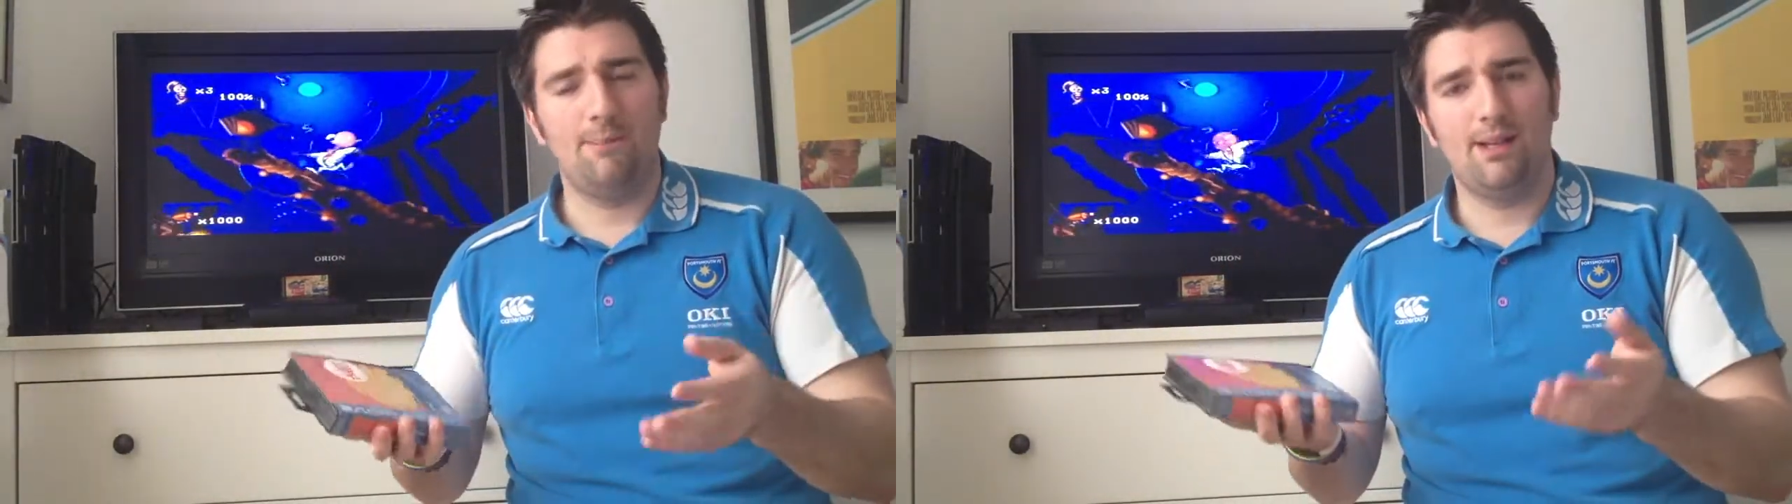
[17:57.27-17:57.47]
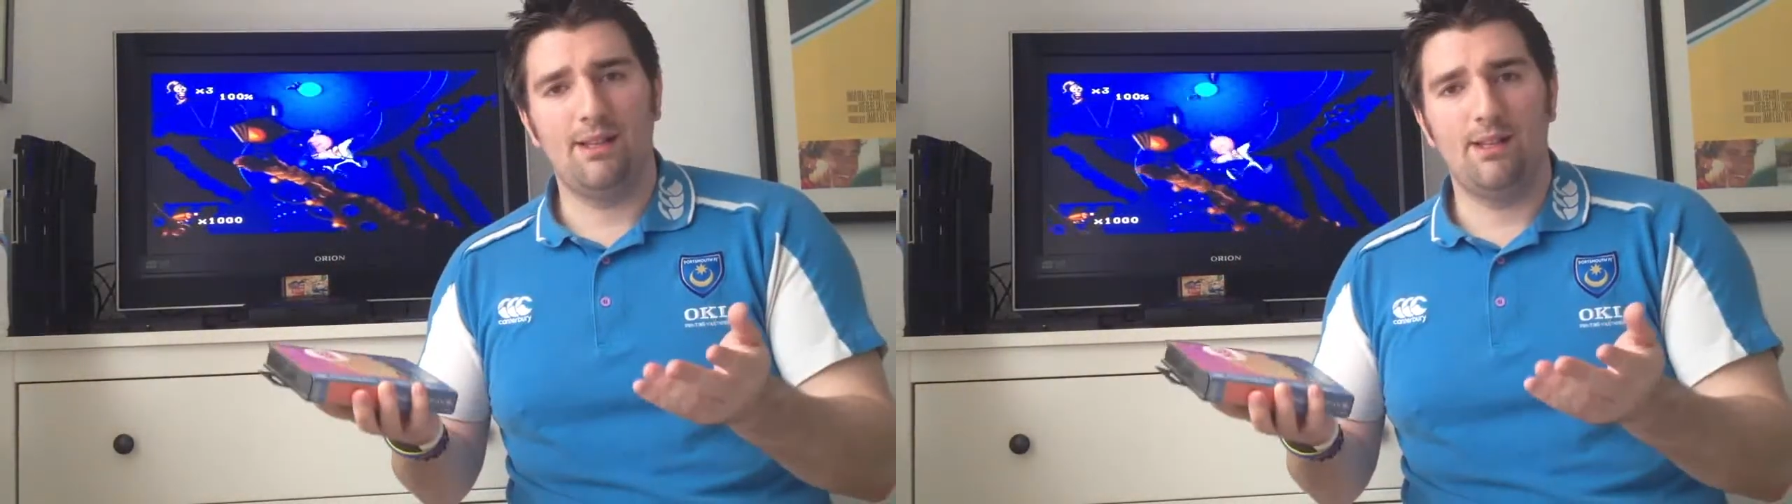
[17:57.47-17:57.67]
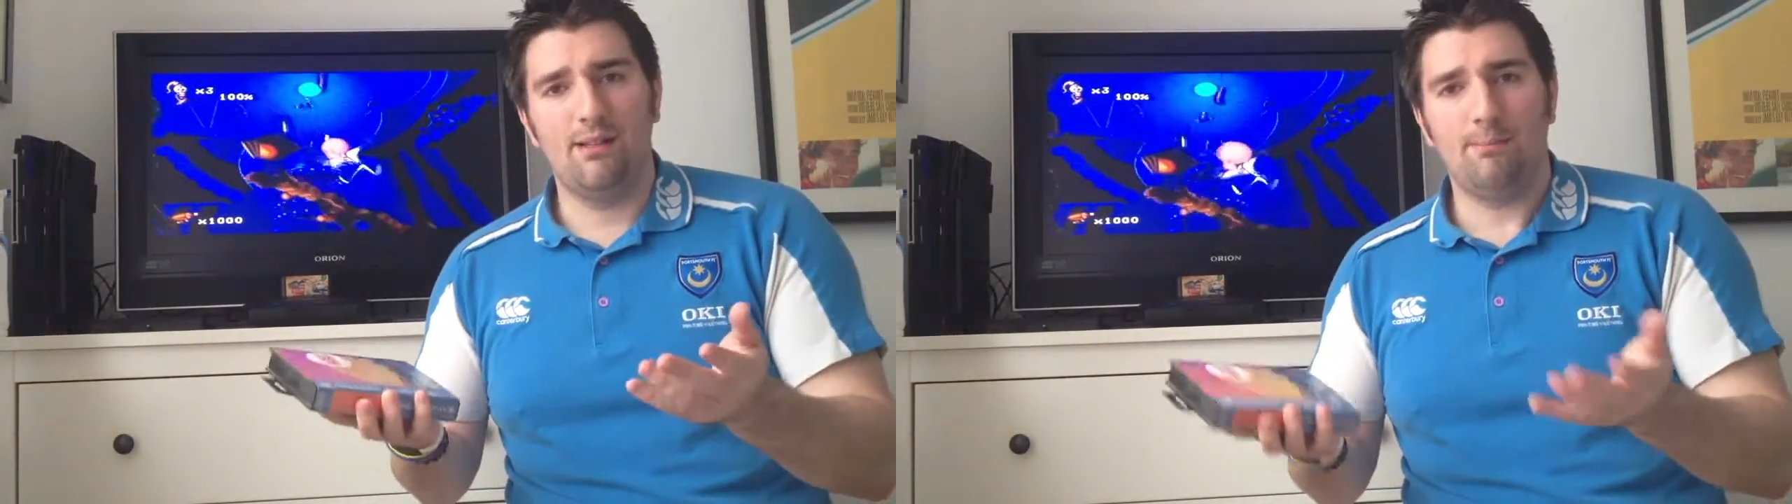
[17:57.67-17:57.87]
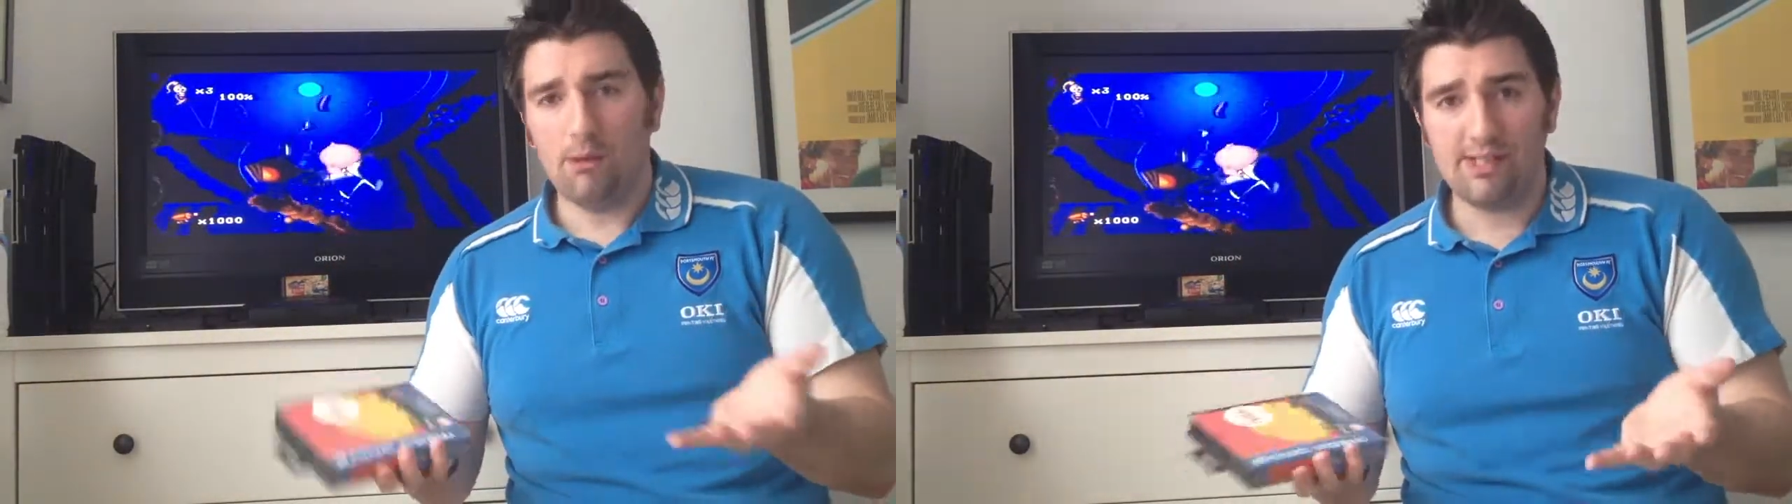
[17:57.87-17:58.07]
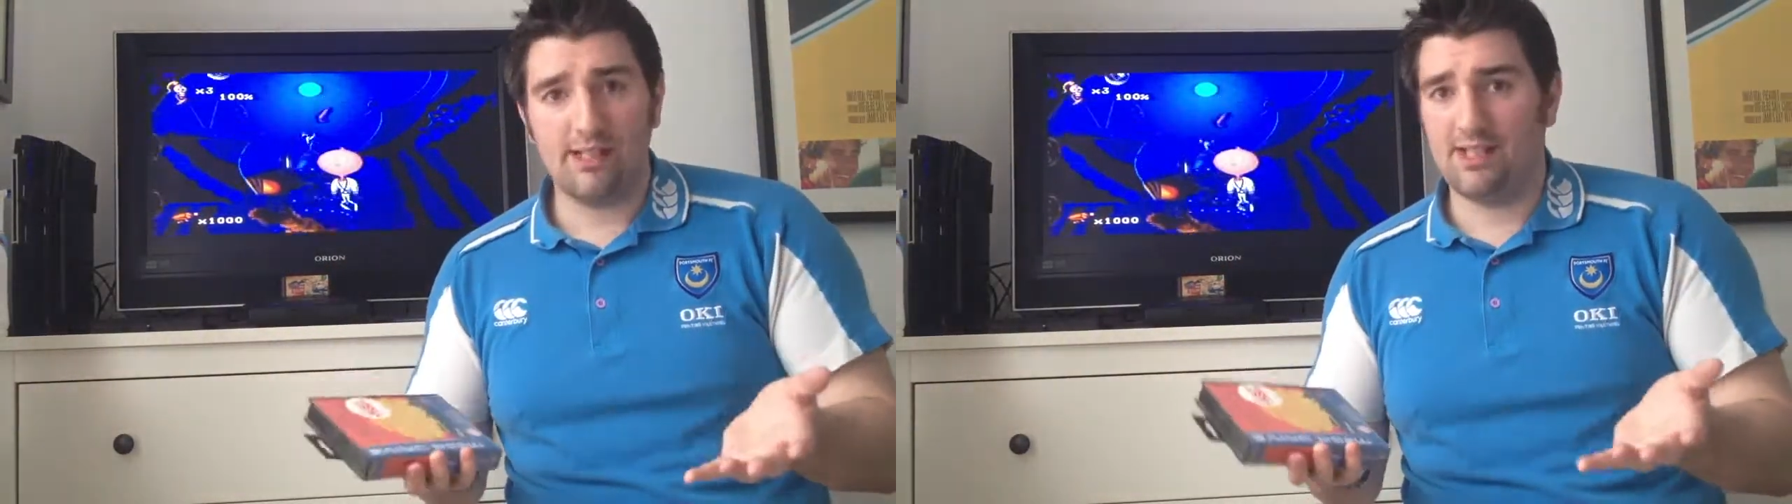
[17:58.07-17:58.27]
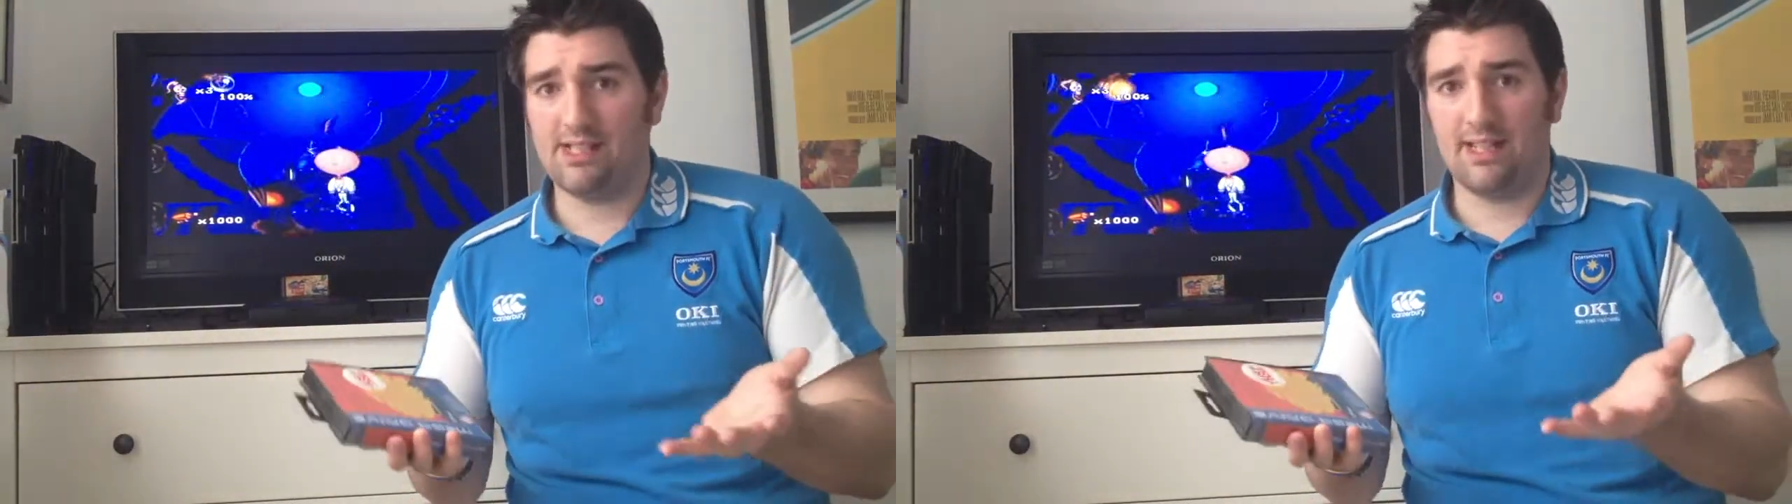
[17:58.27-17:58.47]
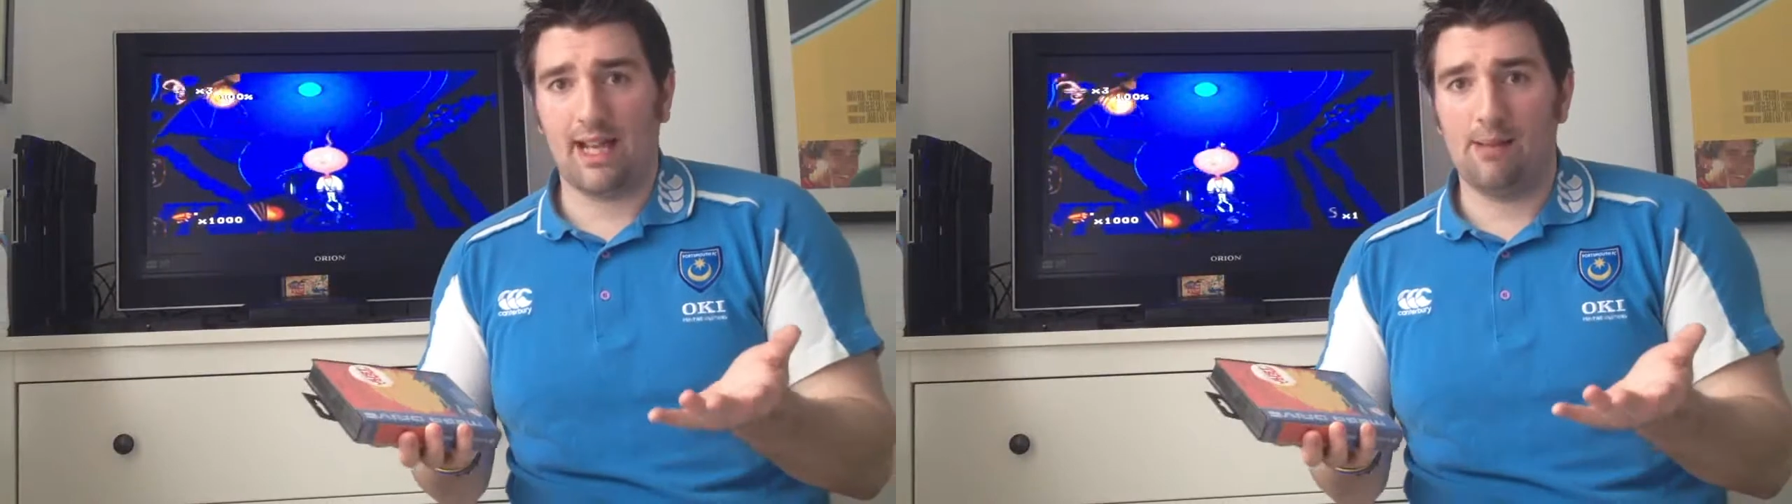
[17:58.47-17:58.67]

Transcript: but most of the Disney